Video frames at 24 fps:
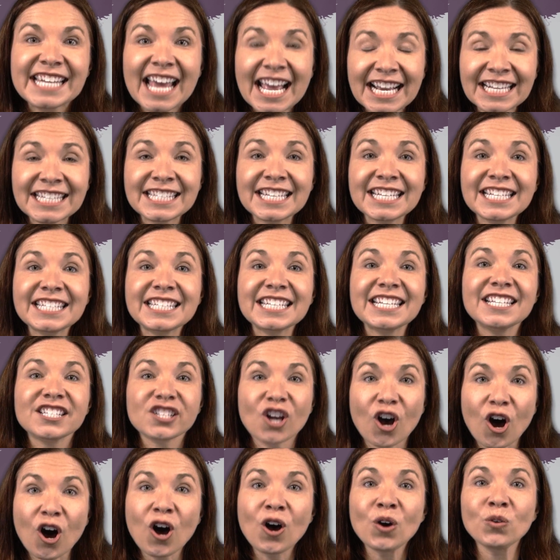Texas
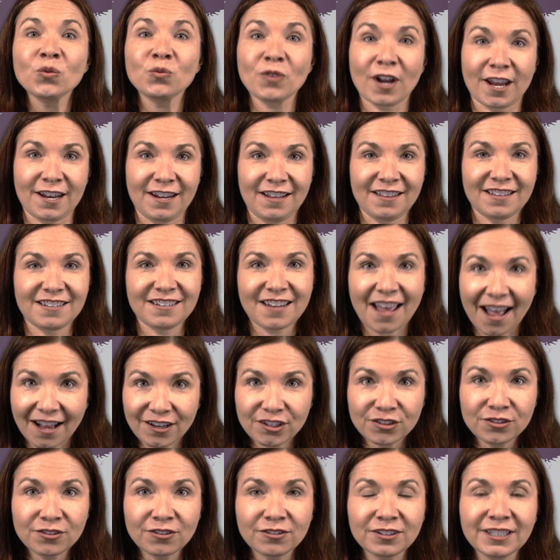is already the
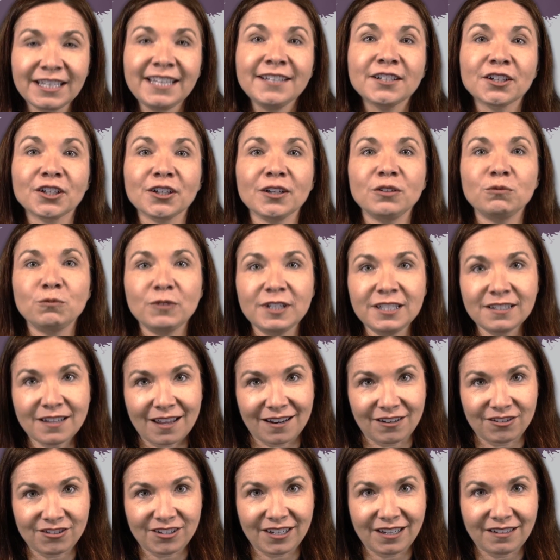national leader in wind
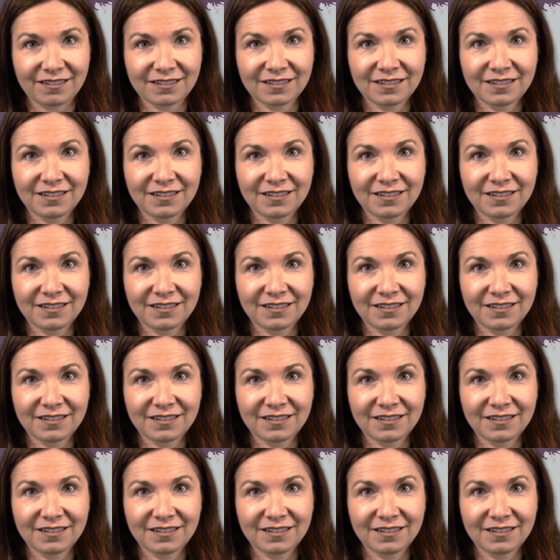energy.